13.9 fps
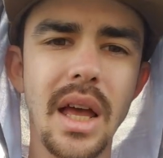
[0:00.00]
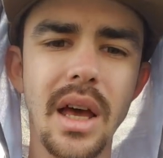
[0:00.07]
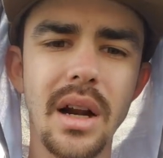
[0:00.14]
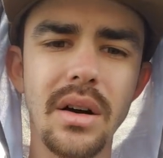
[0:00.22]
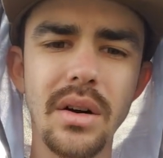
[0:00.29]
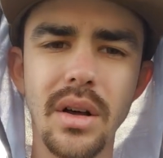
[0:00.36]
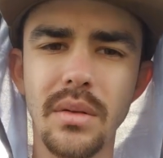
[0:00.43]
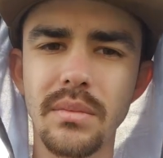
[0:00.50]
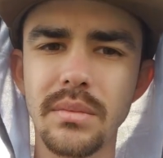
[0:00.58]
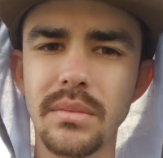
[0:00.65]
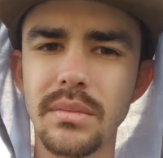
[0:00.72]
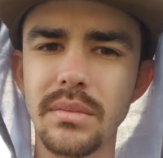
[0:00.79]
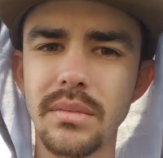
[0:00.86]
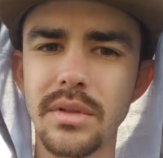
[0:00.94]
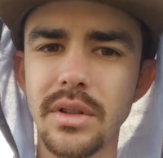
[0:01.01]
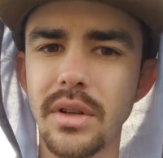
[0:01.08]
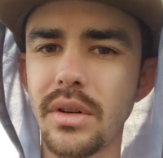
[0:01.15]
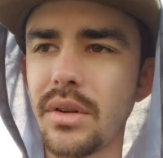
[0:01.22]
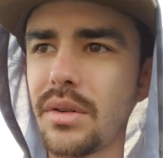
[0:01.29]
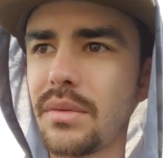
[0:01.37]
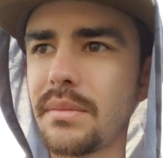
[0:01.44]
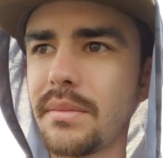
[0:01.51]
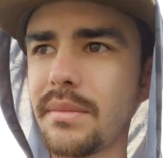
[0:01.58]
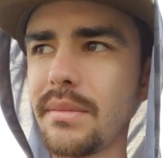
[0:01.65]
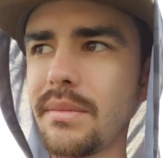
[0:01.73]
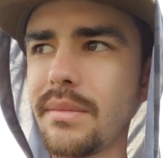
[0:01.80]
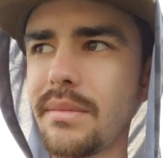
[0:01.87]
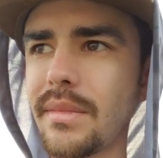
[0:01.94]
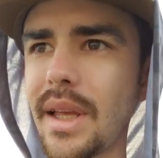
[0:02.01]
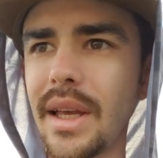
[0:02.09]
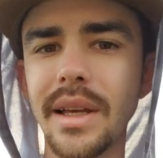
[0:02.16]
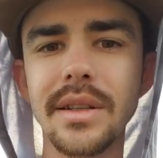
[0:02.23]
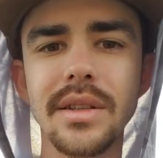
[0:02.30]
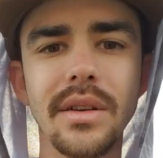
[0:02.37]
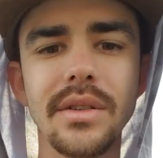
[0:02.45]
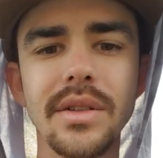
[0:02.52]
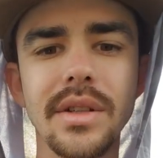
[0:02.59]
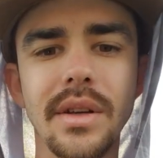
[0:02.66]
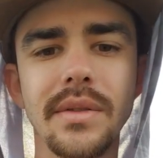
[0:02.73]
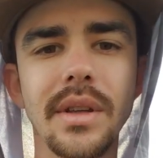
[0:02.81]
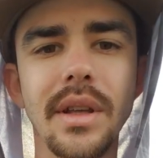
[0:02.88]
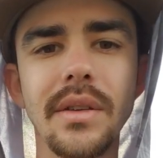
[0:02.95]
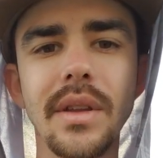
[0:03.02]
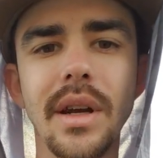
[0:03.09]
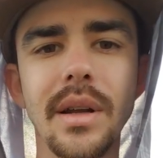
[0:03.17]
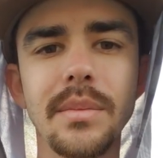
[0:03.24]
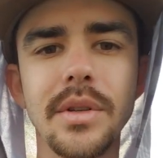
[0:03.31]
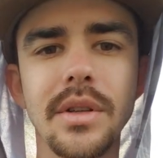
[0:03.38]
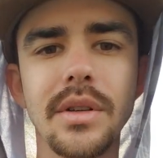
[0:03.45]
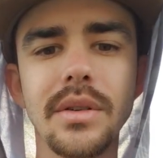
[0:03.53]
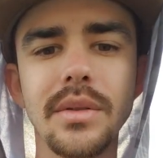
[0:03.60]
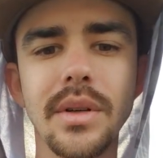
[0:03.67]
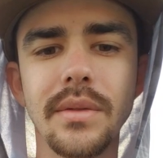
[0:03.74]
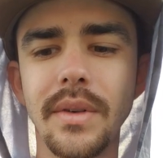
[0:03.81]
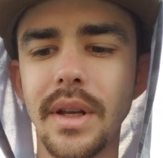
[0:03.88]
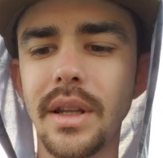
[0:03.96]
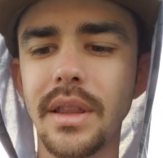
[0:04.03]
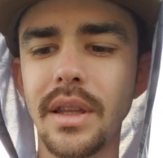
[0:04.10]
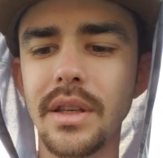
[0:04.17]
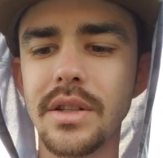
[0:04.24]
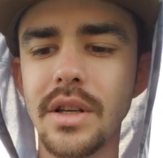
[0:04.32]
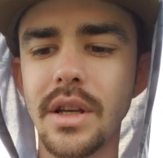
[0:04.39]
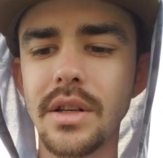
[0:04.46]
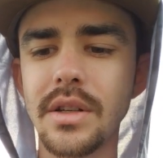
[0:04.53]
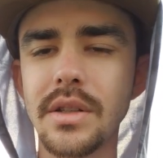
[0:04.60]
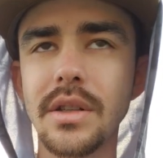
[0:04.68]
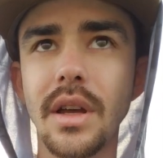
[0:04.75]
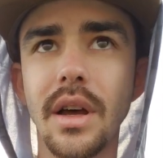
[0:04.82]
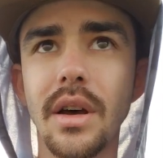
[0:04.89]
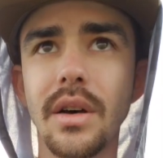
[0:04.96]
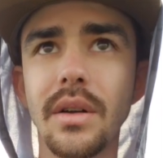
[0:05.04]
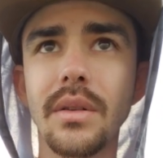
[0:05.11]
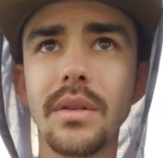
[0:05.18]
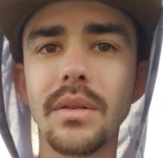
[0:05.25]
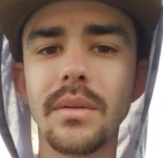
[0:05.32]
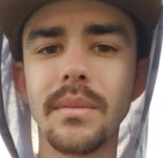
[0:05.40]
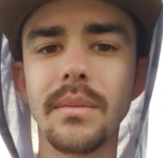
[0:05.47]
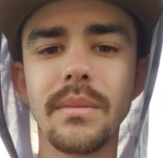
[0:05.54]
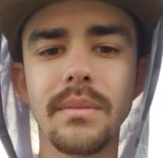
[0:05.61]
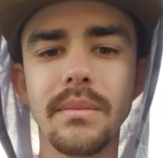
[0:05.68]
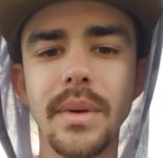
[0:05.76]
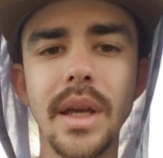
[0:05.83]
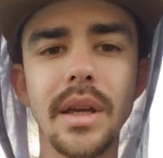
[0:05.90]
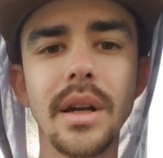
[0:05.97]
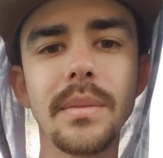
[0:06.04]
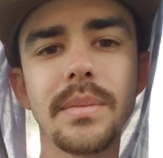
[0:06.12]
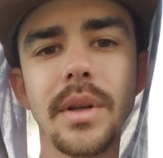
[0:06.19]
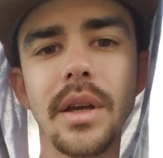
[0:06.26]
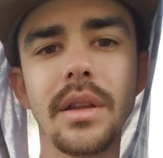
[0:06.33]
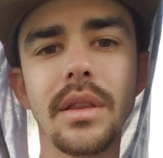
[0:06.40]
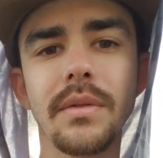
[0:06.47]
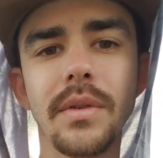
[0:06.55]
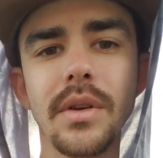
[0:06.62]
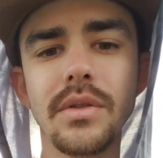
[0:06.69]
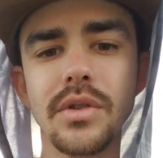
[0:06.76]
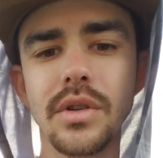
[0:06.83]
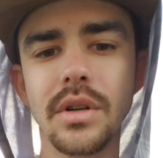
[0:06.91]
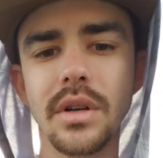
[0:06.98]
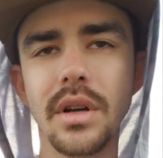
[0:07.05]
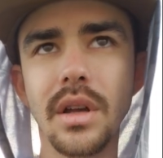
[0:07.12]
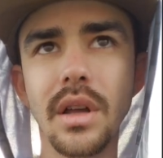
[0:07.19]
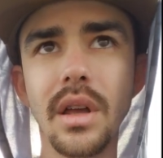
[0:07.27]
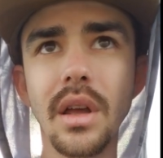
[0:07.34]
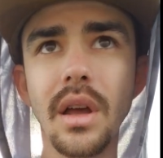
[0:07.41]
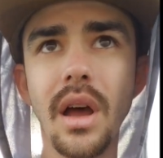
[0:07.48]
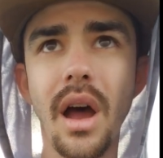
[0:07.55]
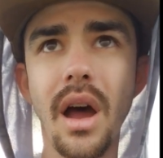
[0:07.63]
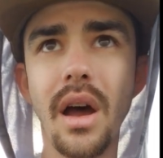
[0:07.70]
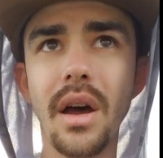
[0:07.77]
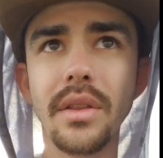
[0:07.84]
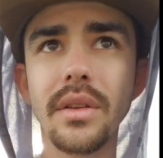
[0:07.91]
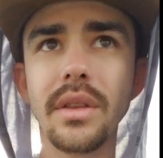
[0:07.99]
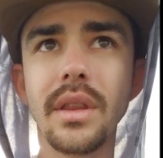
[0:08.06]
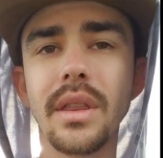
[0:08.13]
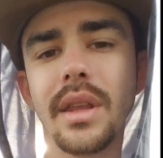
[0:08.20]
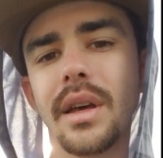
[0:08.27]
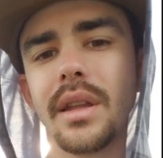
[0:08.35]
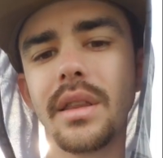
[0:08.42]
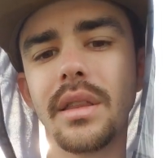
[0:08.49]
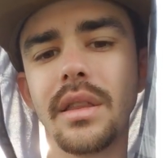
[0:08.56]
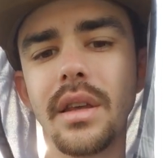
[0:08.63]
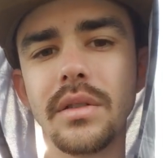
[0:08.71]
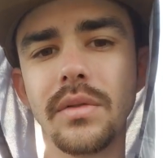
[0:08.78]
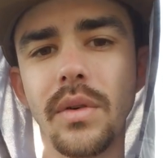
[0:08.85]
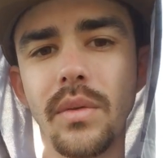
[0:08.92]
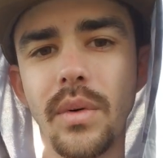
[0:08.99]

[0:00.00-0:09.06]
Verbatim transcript: I don't know. So I guess I'll just have to leave that up to you, and if anything changes, I'll make an update in the future. Other than that, thanks for